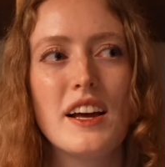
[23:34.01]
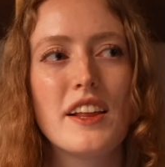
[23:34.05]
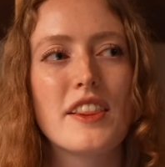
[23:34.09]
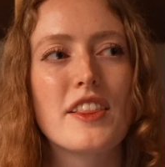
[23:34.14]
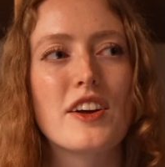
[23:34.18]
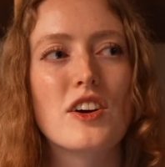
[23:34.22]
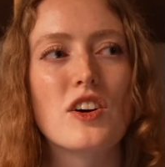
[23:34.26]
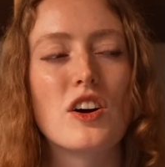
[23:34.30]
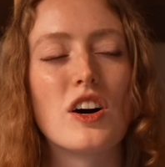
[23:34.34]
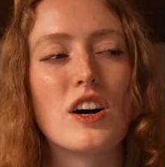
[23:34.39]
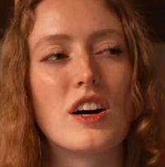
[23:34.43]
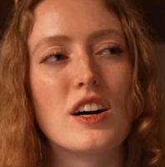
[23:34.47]

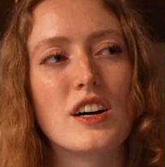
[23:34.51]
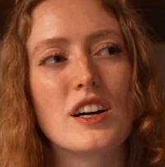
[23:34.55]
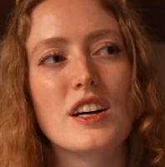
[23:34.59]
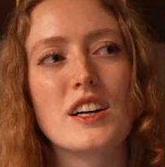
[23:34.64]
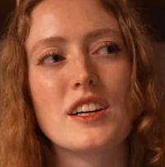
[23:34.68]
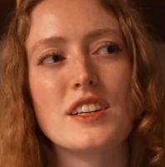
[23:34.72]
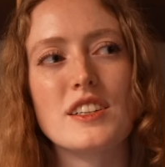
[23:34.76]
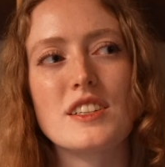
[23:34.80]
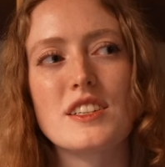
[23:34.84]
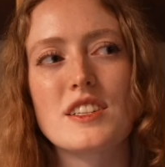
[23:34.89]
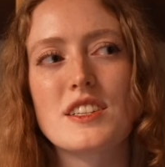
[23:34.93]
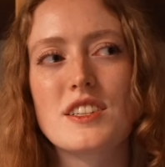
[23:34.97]
There
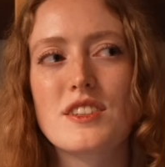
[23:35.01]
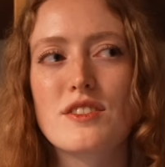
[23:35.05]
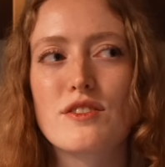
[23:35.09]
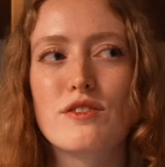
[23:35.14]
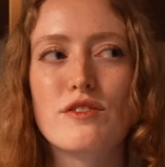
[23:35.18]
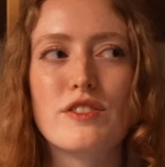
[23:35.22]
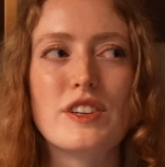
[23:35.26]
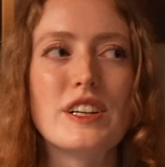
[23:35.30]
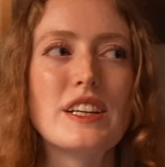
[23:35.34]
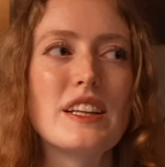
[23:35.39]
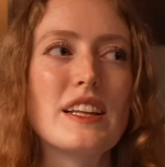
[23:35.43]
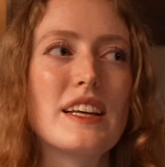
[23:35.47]
aren't
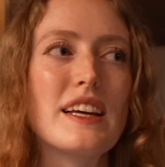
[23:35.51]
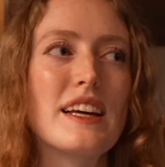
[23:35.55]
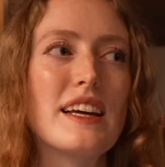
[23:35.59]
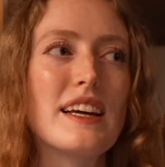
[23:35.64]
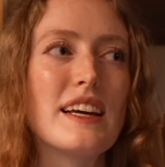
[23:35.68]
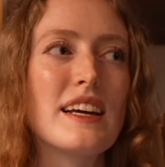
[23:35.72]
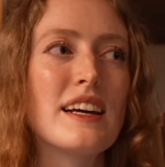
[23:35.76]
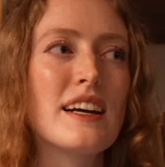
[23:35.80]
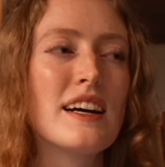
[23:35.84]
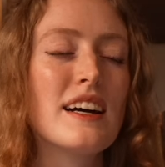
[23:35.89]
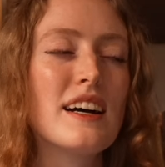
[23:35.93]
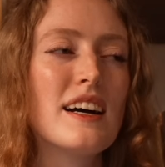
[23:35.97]

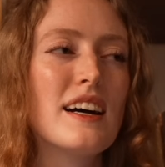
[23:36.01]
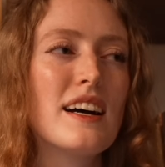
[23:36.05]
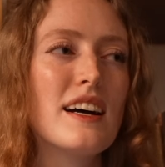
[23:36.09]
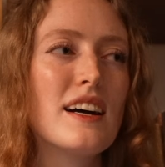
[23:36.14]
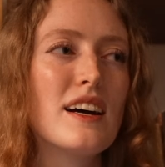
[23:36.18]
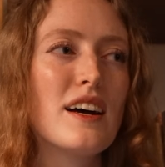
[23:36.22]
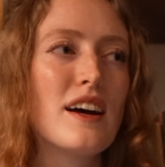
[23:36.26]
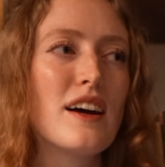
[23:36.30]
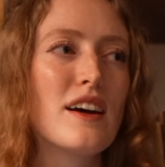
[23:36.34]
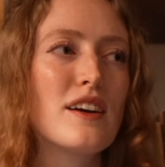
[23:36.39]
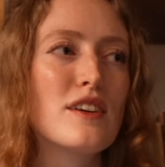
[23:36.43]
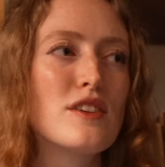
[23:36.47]
really
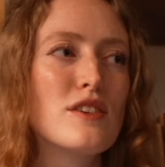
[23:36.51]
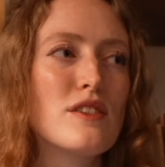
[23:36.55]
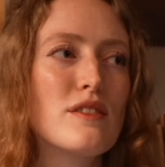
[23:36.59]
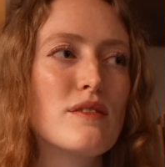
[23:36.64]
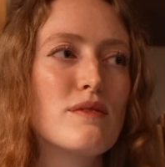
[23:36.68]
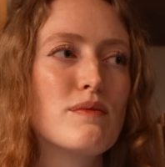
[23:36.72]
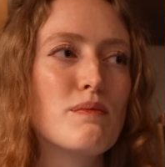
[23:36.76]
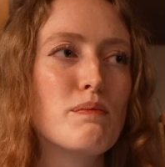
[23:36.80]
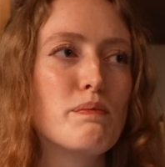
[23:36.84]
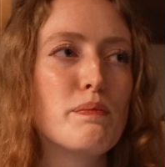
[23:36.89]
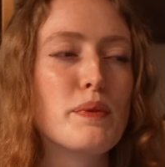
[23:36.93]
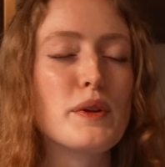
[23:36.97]

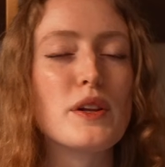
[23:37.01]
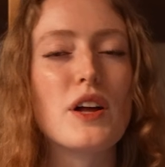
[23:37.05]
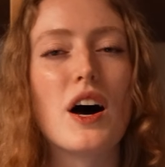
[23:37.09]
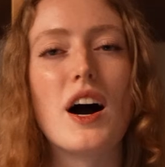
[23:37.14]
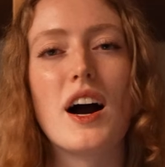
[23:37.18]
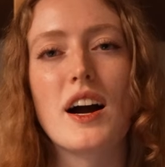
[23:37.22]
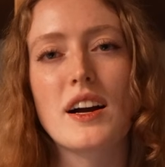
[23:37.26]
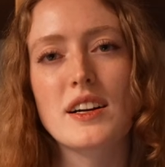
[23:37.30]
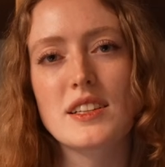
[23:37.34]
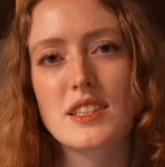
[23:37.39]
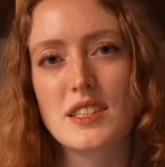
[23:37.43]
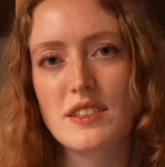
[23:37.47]

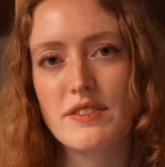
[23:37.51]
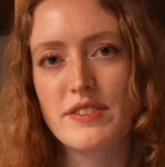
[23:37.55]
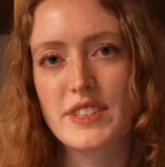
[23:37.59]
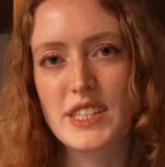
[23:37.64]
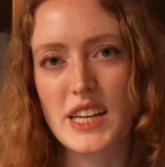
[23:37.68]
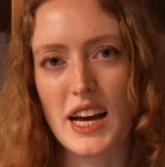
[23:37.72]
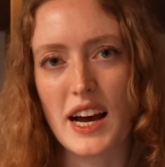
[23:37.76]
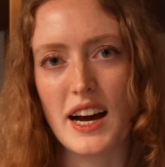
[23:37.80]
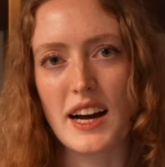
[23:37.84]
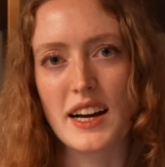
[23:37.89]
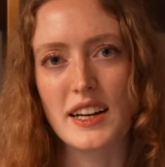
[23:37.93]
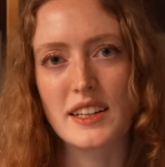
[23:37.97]
blocks of
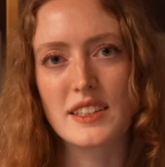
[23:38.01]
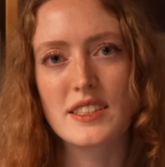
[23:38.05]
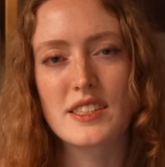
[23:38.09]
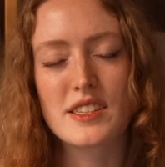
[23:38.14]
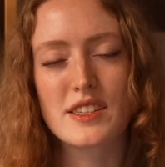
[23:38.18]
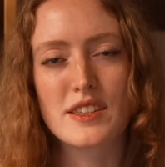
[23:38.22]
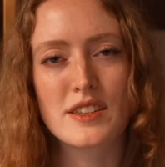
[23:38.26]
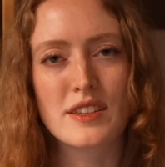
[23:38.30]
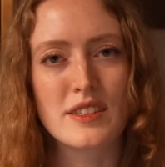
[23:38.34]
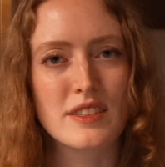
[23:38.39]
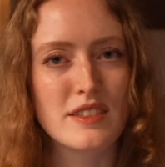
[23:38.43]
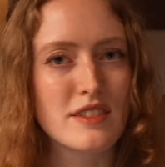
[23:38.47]

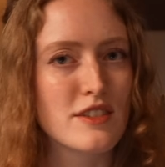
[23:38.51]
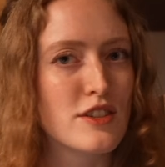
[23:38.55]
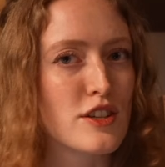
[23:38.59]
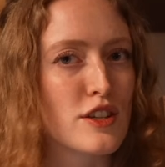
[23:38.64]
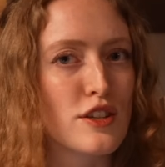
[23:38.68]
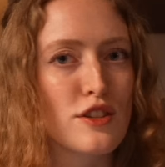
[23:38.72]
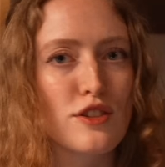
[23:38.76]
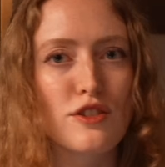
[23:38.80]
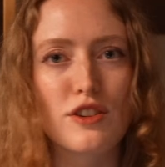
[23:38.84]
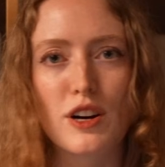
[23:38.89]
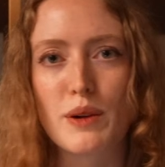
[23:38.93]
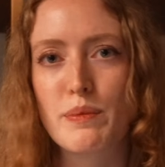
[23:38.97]
text,
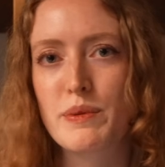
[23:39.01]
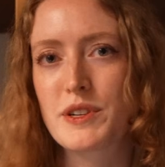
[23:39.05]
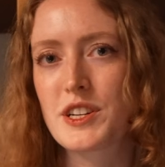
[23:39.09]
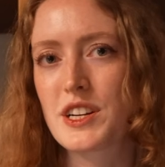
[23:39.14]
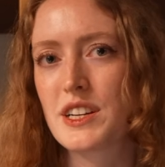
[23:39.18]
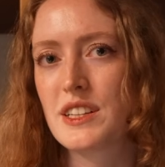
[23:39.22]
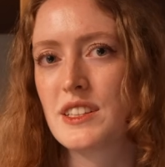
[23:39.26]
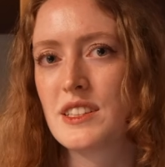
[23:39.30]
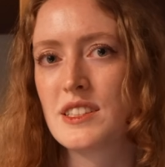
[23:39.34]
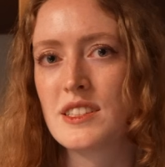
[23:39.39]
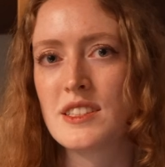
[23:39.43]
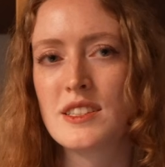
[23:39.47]

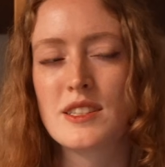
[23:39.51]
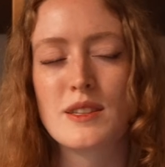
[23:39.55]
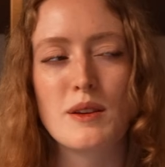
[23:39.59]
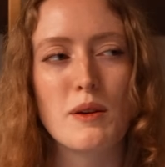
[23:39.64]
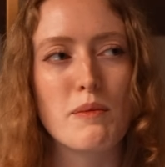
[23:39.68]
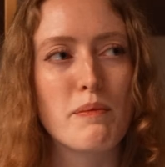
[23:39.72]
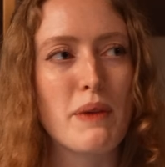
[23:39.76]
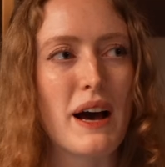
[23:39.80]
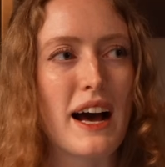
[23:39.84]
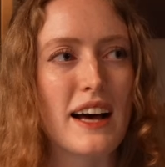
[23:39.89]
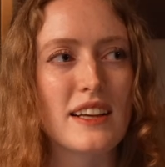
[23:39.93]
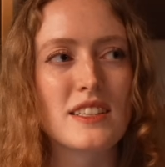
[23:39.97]
descriptions,
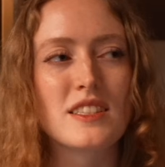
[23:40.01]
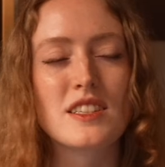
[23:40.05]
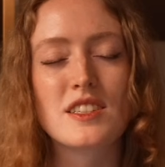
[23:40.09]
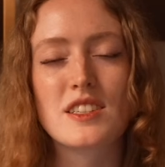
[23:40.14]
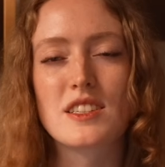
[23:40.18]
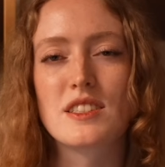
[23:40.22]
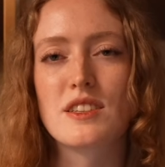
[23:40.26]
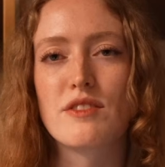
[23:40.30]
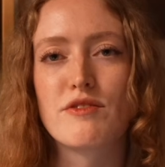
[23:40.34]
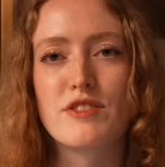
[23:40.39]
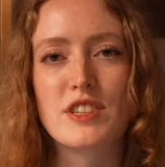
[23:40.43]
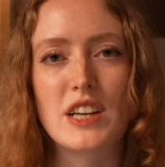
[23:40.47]

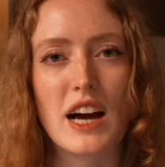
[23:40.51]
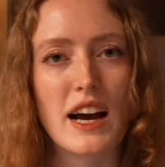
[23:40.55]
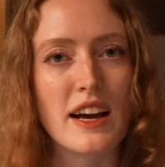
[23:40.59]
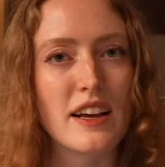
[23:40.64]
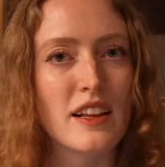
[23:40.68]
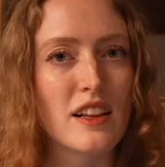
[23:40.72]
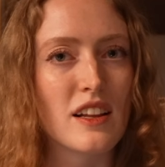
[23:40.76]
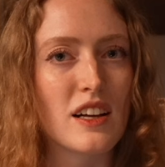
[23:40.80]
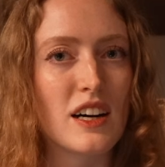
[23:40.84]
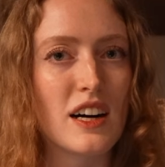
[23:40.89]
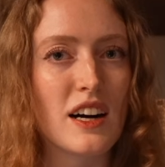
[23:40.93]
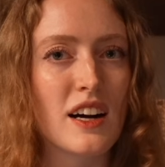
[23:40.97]
passages of
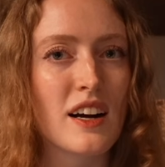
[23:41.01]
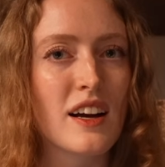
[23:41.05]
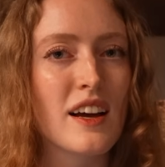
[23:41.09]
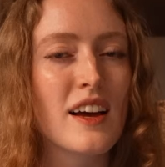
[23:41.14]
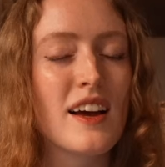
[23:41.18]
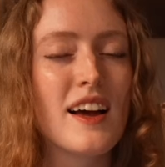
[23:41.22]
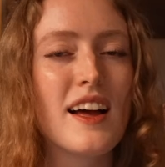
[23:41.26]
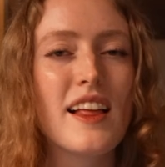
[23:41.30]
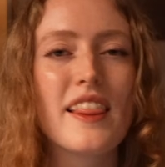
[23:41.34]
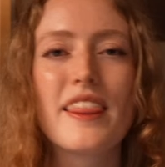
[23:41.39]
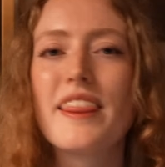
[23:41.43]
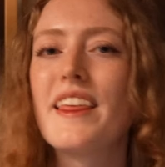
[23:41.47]
dialogue
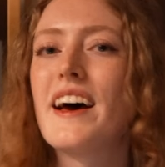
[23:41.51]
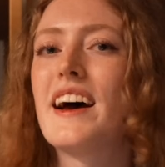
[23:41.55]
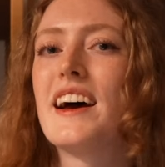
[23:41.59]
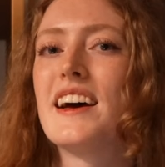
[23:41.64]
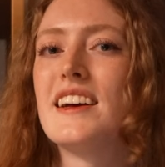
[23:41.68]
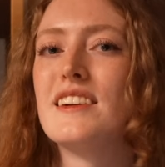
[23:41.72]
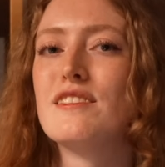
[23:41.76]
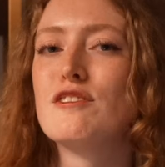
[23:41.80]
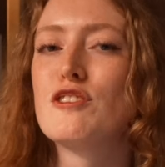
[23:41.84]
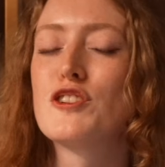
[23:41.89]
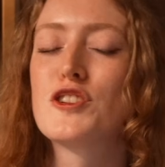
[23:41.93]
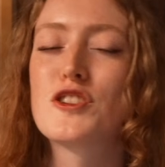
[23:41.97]

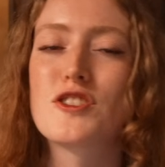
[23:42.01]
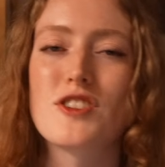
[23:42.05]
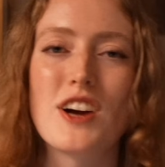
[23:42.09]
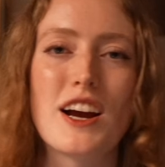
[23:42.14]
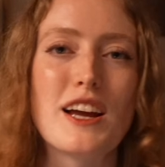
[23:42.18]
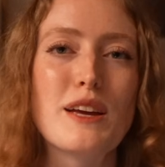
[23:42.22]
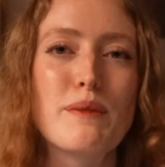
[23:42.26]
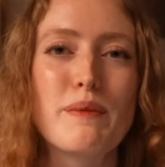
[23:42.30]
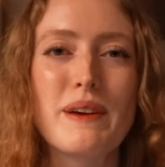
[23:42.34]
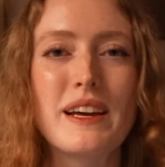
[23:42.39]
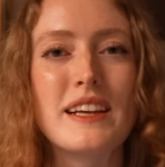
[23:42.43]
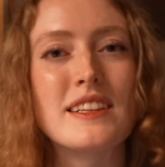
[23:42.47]
that
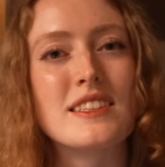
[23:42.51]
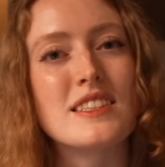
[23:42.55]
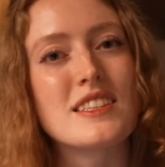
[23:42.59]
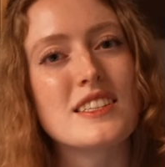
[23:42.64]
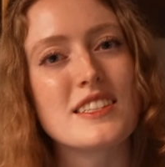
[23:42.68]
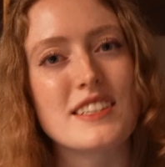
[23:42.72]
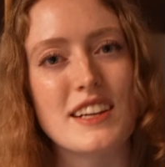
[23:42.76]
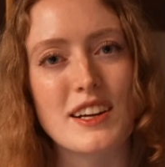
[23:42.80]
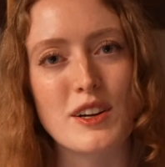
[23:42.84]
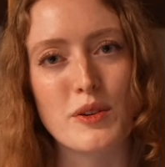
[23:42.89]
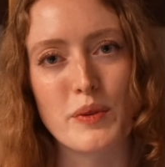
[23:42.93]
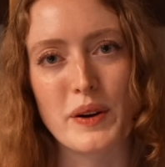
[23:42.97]
strike me and
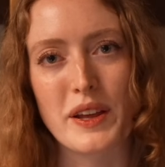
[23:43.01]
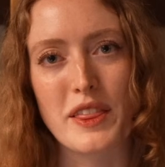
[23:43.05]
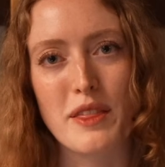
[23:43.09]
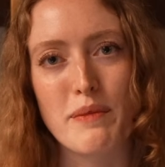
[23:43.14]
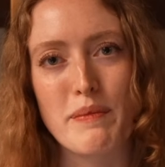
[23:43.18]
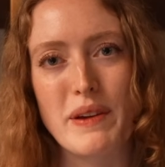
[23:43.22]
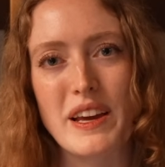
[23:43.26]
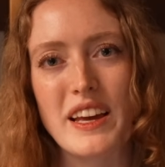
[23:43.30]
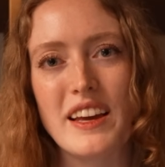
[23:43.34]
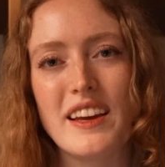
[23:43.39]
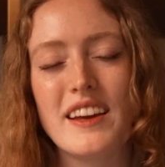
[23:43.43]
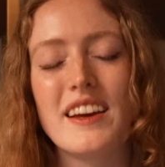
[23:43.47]
stick with
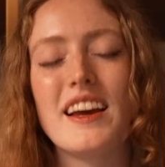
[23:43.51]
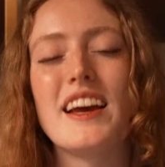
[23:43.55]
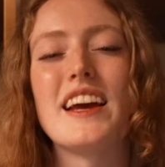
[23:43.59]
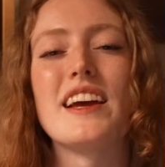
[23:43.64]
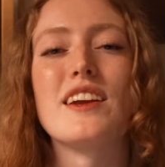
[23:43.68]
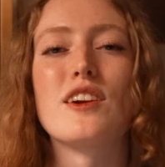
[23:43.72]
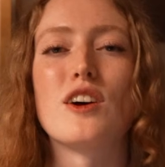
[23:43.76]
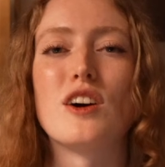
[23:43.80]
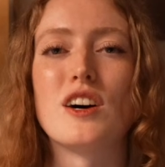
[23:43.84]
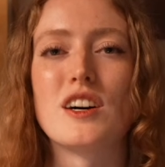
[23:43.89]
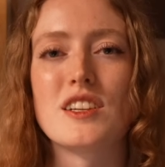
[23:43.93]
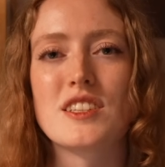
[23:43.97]
me
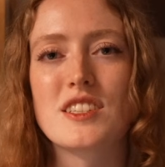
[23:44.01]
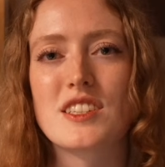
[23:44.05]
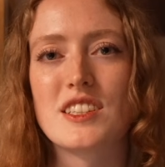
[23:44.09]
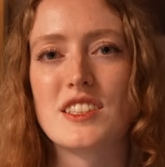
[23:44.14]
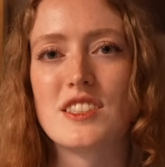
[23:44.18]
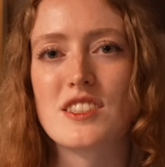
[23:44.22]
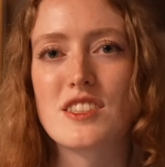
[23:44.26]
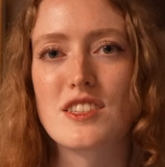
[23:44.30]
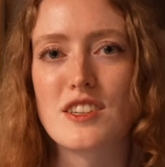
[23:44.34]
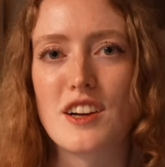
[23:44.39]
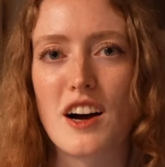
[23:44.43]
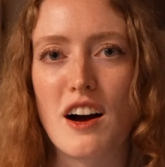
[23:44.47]
in
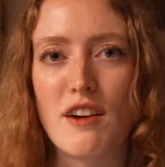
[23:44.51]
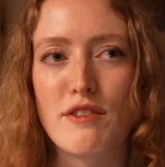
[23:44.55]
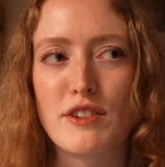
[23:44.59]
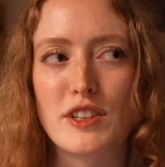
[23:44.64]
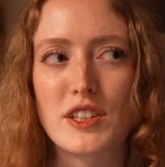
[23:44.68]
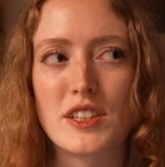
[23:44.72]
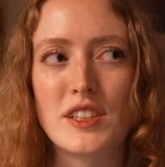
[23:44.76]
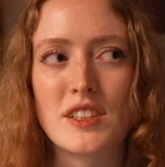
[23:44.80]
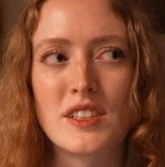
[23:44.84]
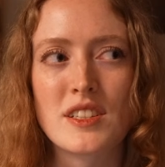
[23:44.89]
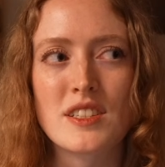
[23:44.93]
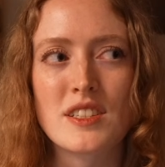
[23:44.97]
Austen's
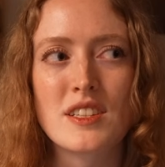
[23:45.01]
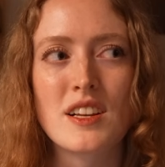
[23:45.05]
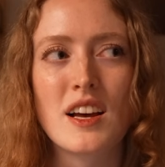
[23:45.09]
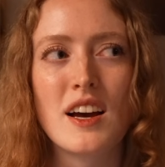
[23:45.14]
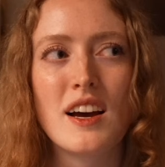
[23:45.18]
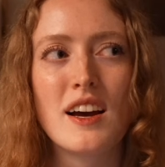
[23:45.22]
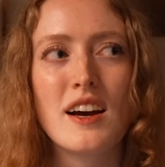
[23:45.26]
novels.